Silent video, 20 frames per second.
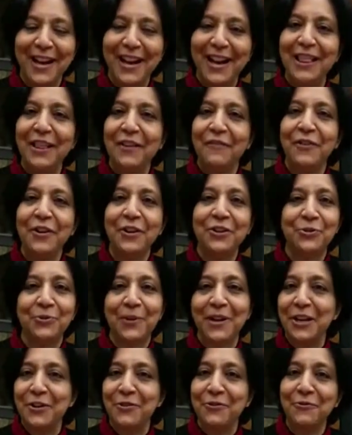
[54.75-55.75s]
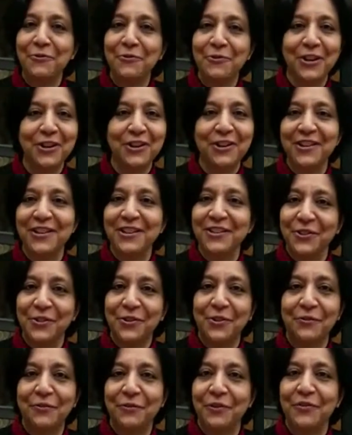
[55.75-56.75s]
in the first 22 years
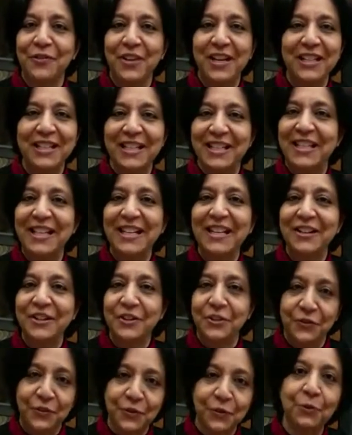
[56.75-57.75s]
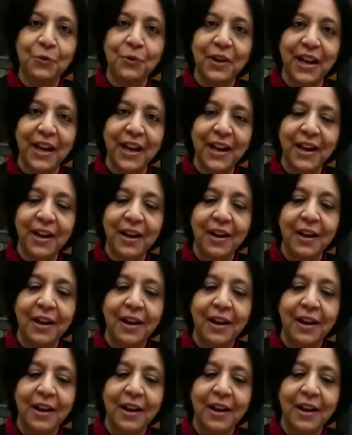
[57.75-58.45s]
or 15, 16 years of schooling,